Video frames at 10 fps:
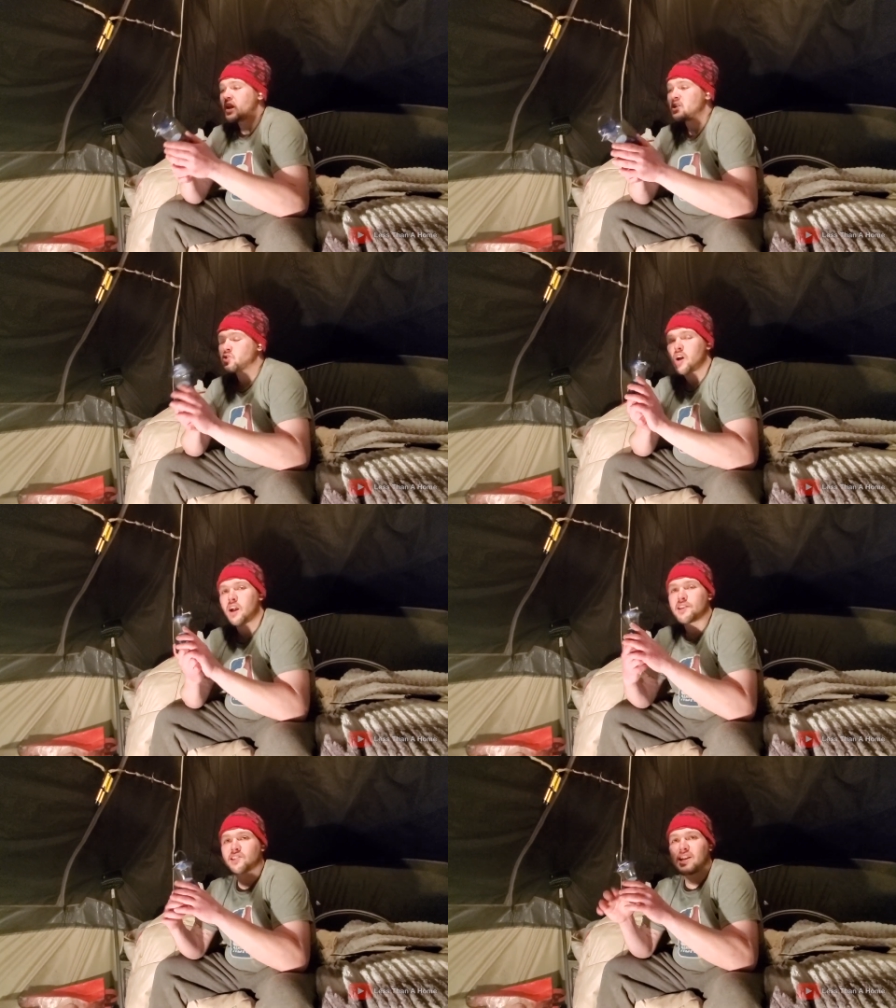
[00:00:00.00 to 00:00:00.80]
as
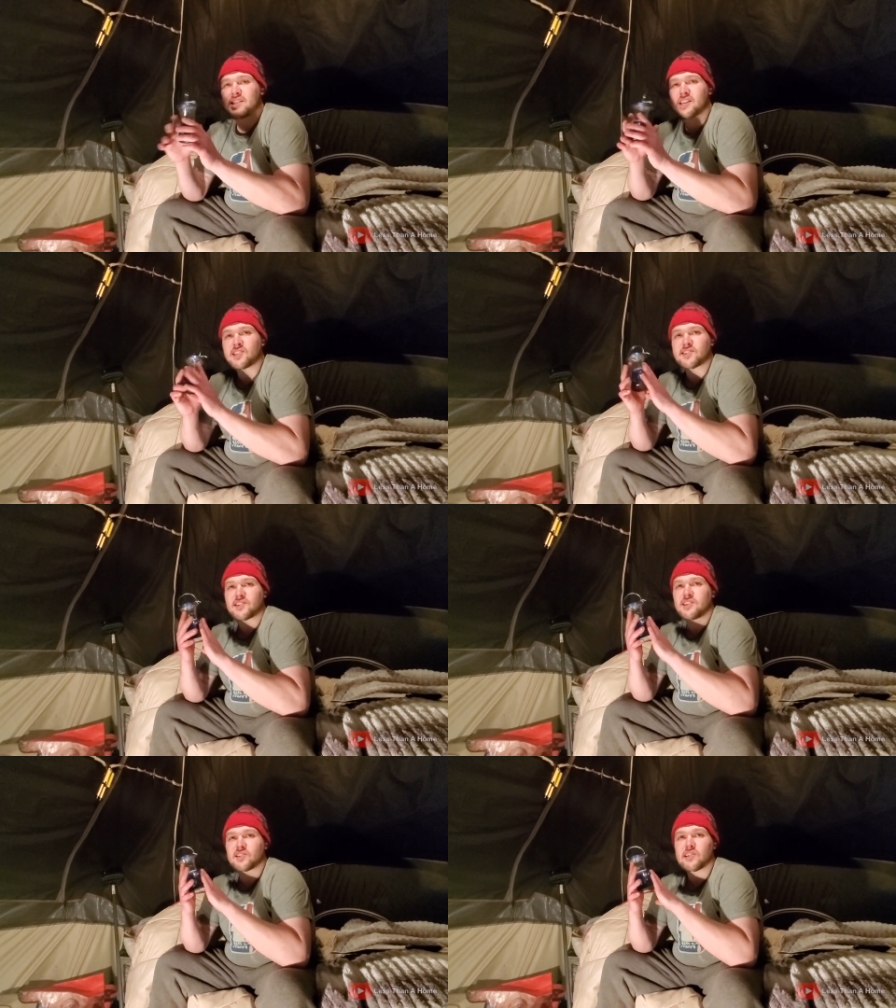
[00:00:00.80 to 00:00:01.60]
long as like
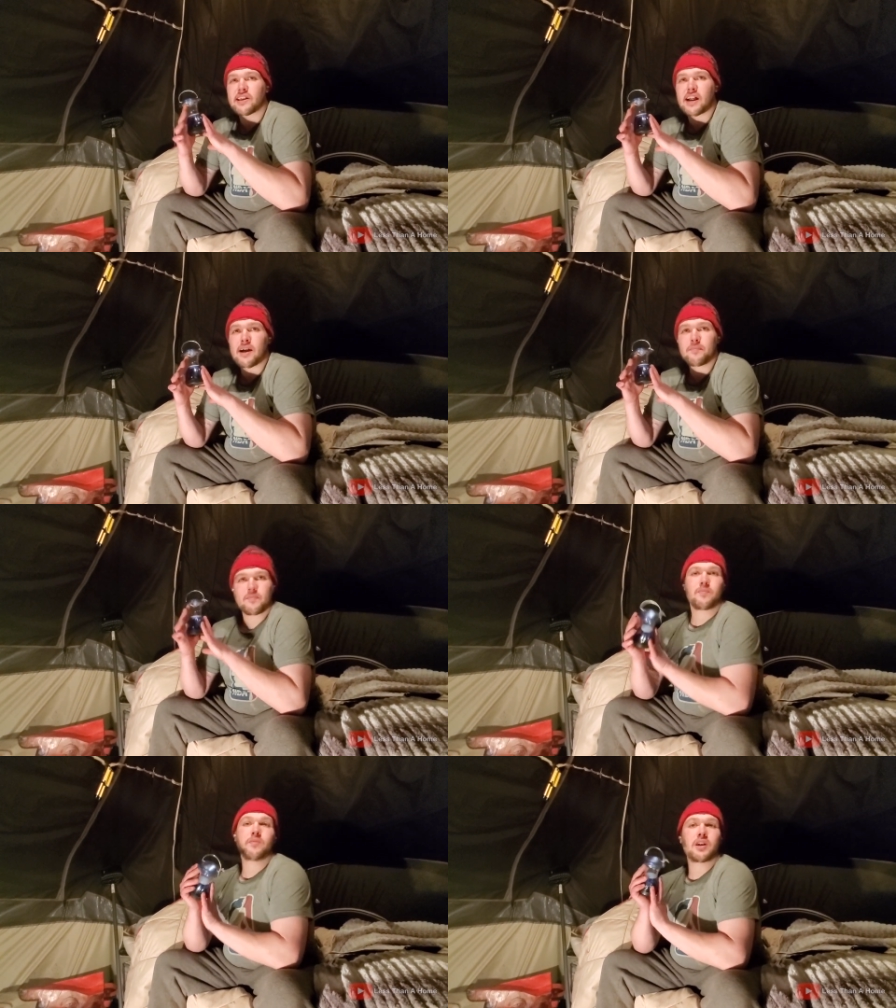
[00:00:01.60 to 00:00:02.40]
this is lit up,
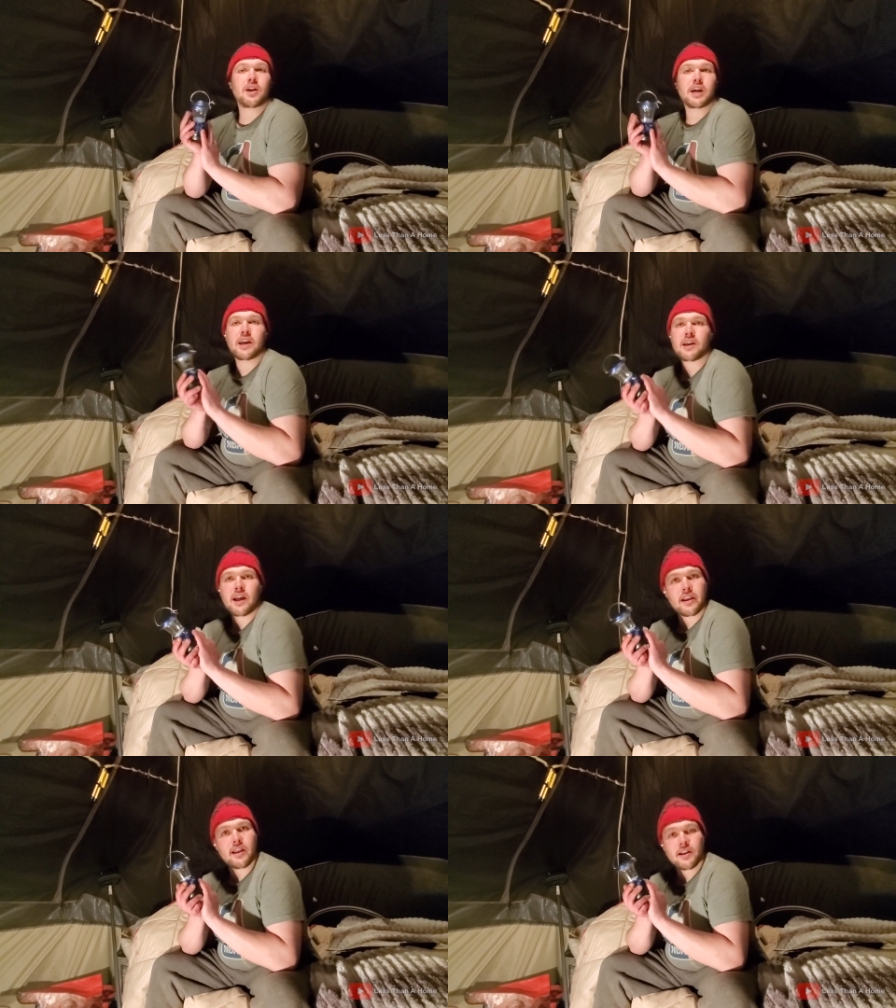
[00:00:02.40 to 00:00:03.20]
you know, it
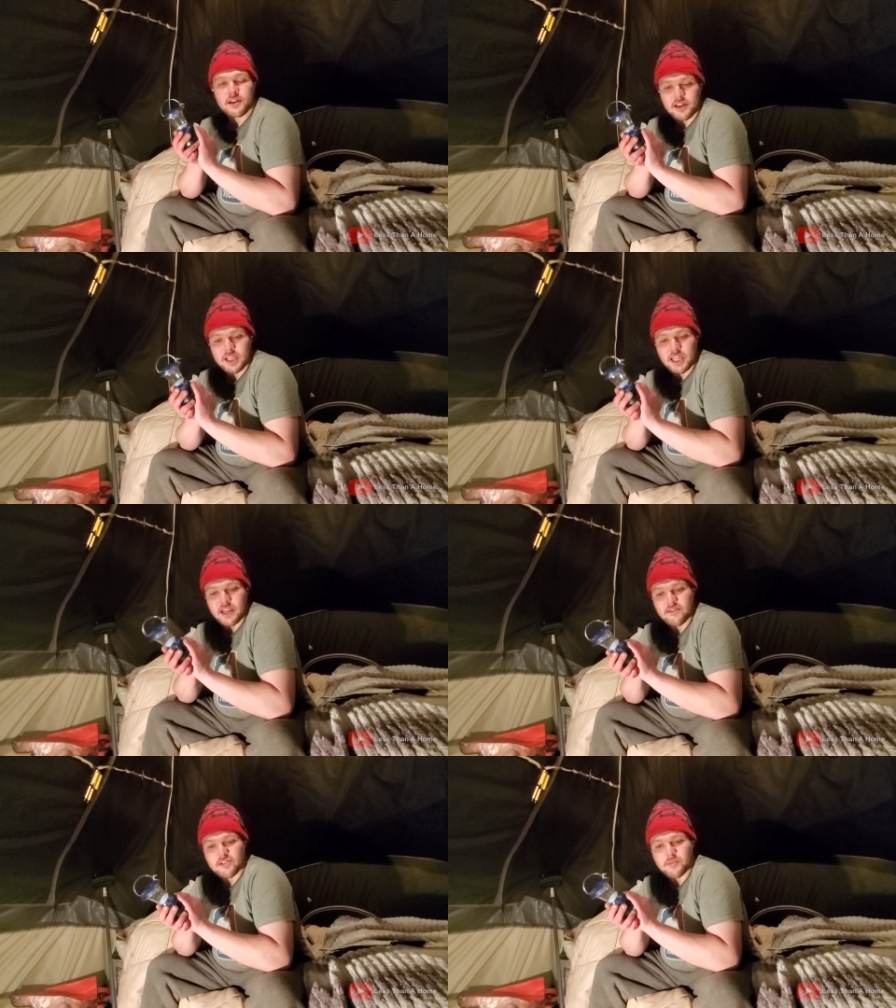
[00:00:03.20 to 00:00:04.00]
kind of
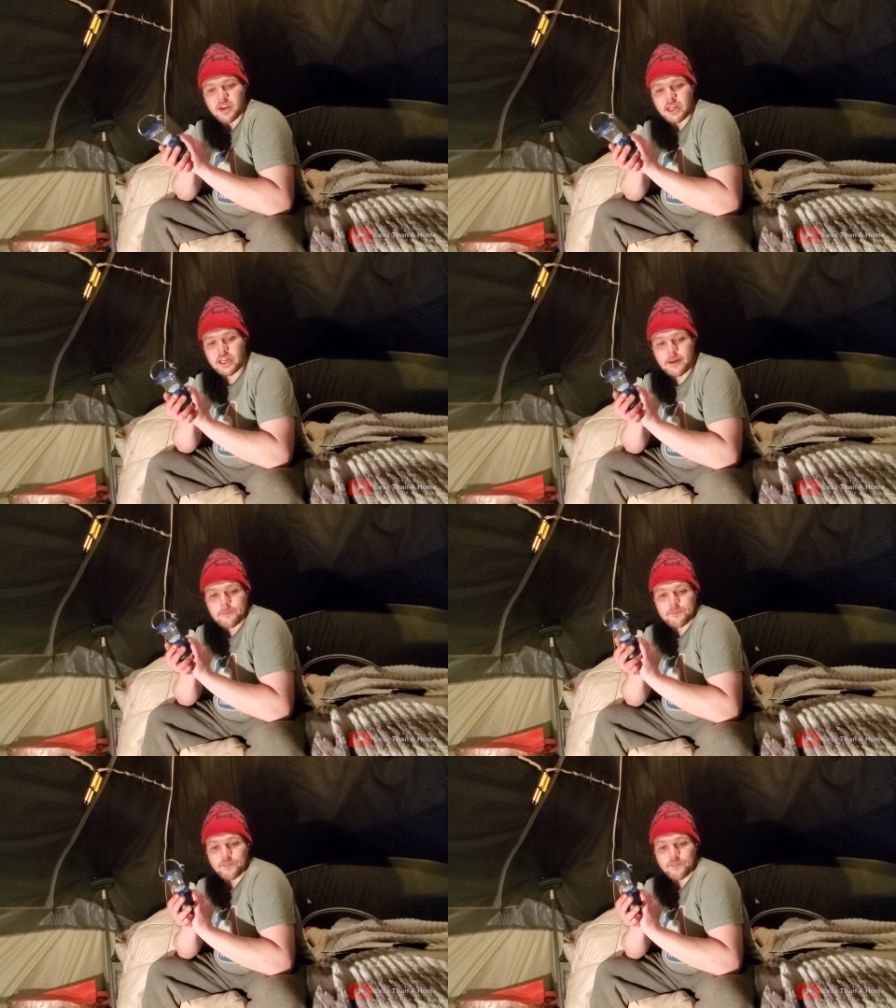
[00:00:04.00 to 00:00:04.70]
gives me